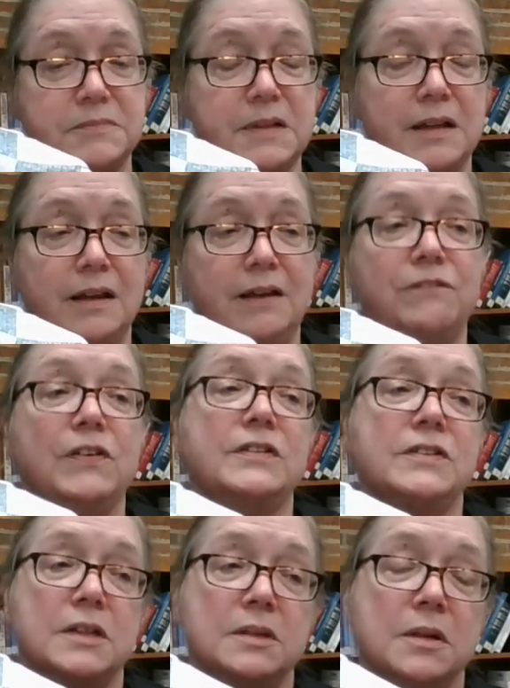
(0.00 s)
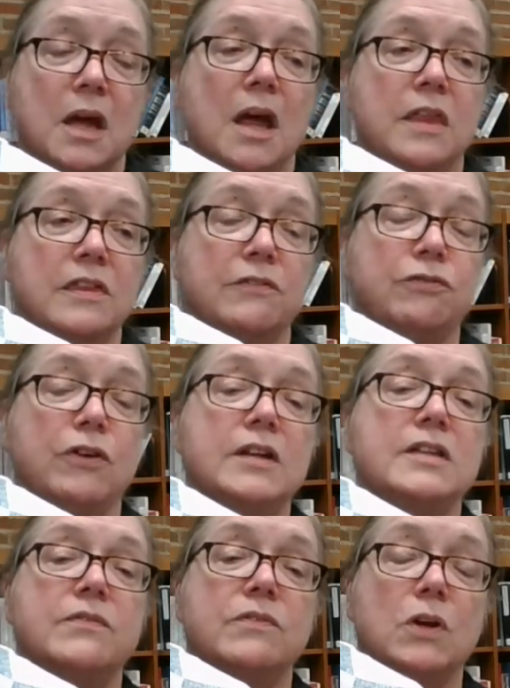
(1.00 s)
if it's the front
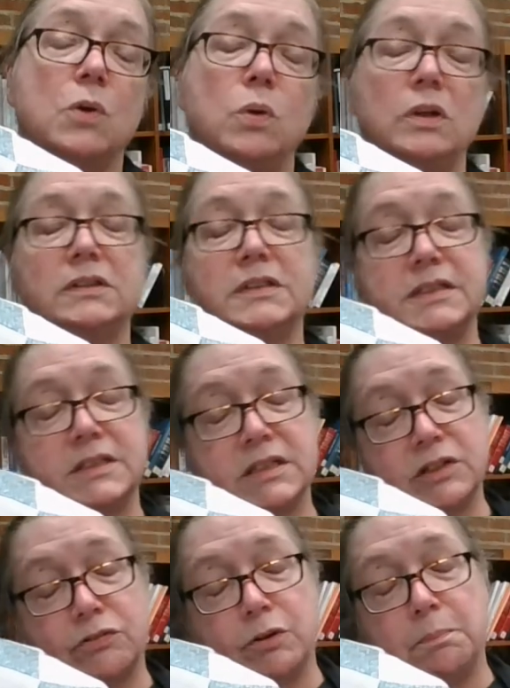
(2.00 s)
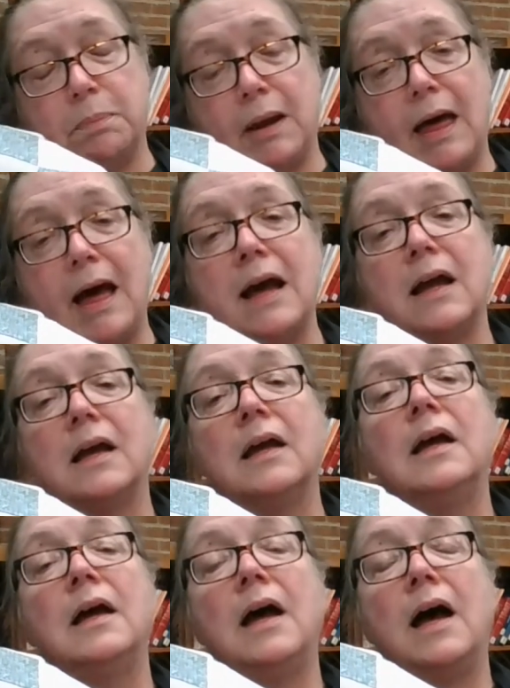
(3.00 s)
of the quilt is a different block,
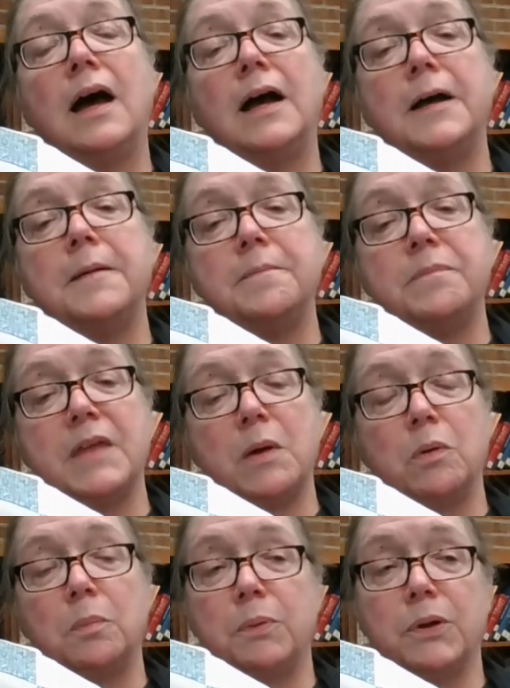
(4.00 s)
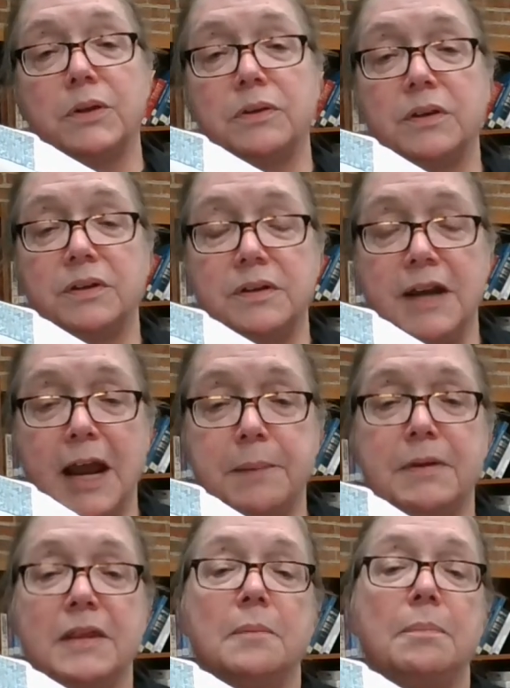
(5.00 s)
they will put the name
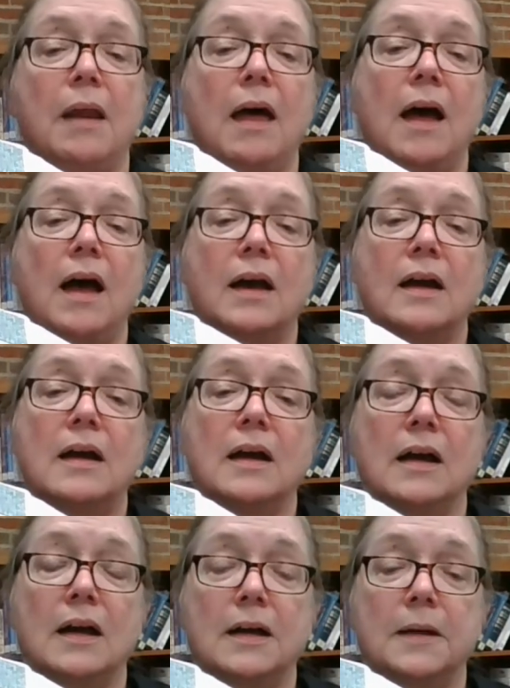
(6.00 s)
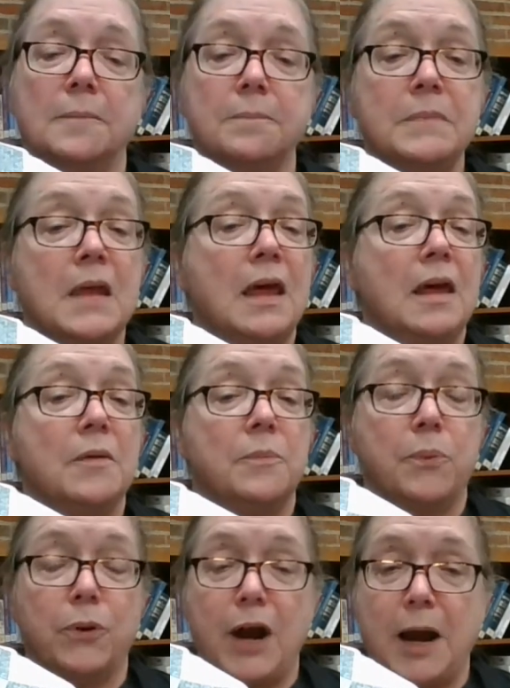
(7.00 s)
of the block,
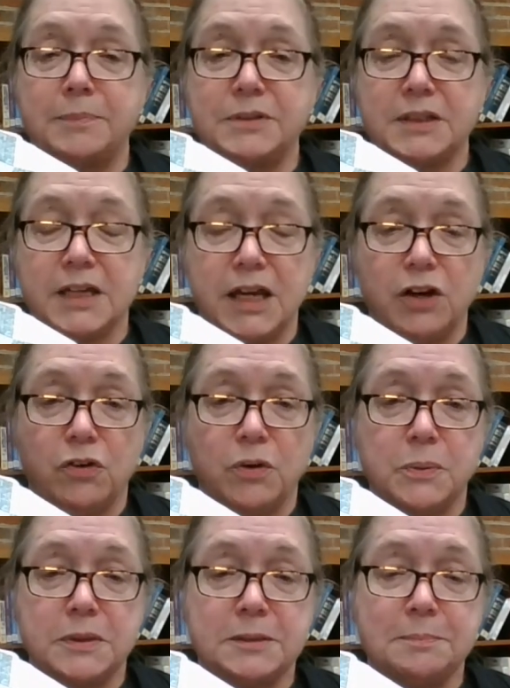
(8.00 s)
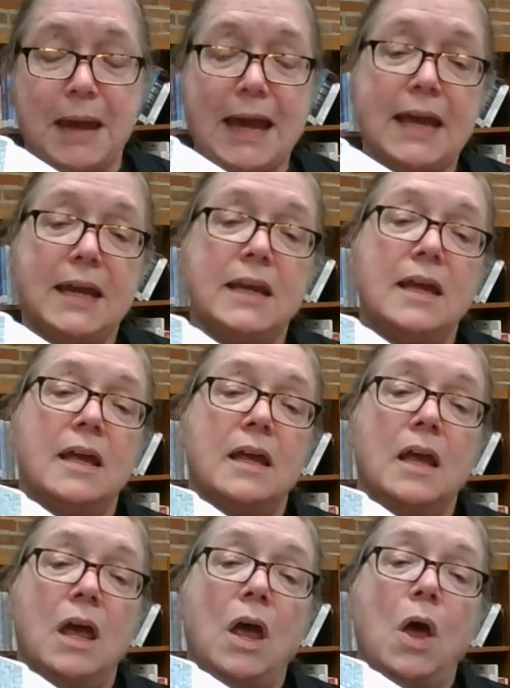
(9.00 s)
perhaps the year it was made.
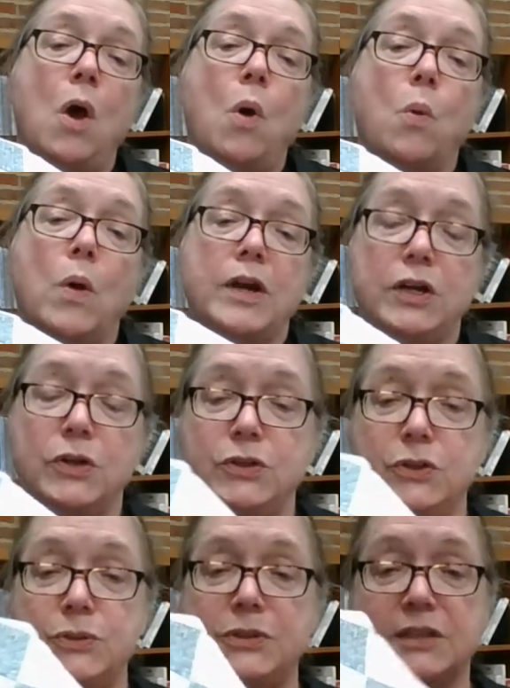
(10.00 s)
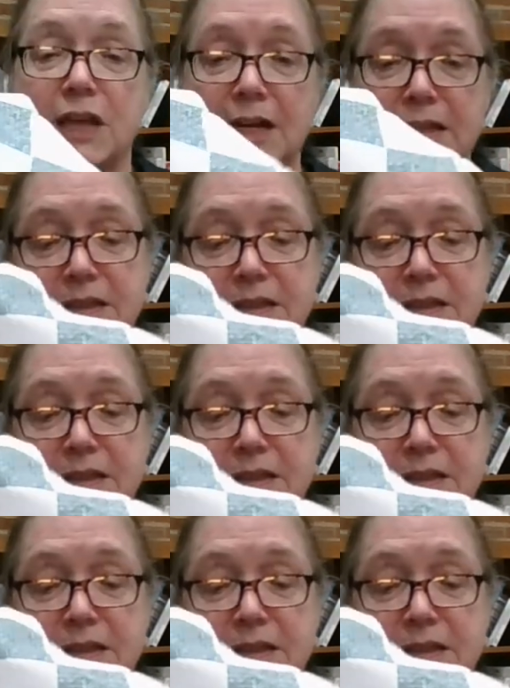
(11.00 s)
When you do sign